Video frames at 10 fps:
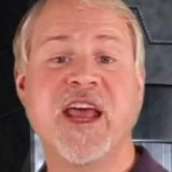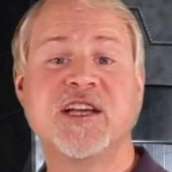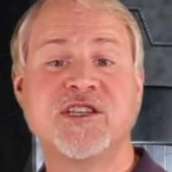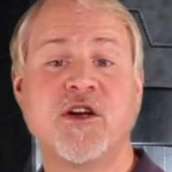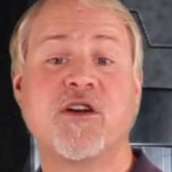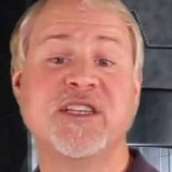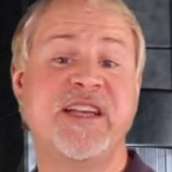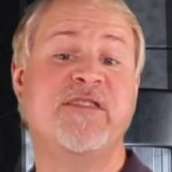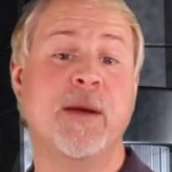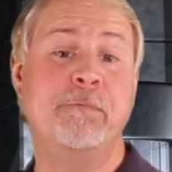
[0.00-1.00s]
next star is
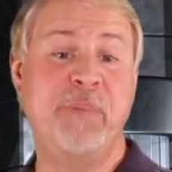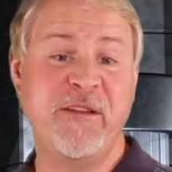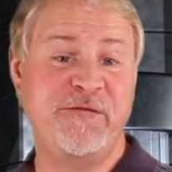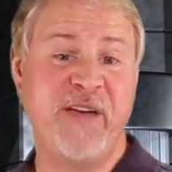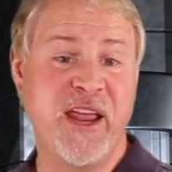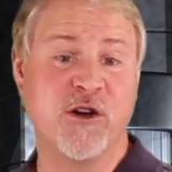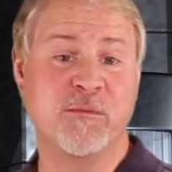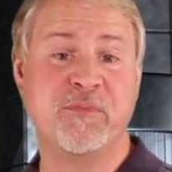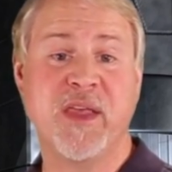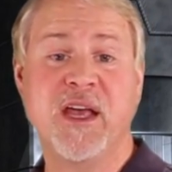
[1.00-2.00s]
even a bit fainter.
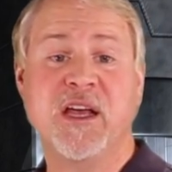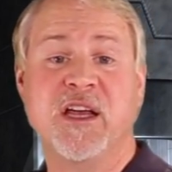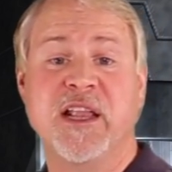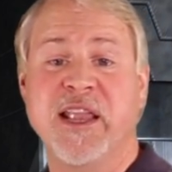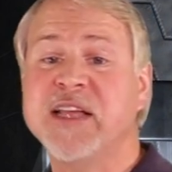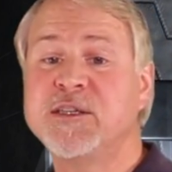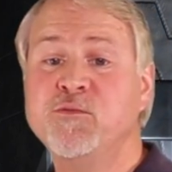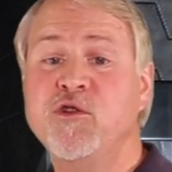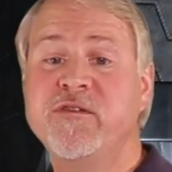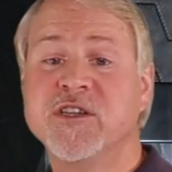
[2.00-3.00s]
Let's
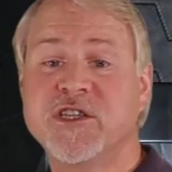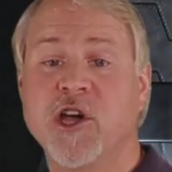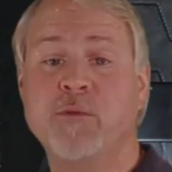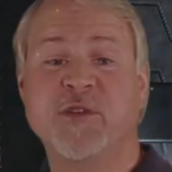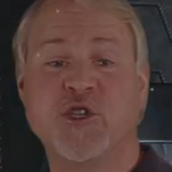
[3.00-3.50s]
move the scope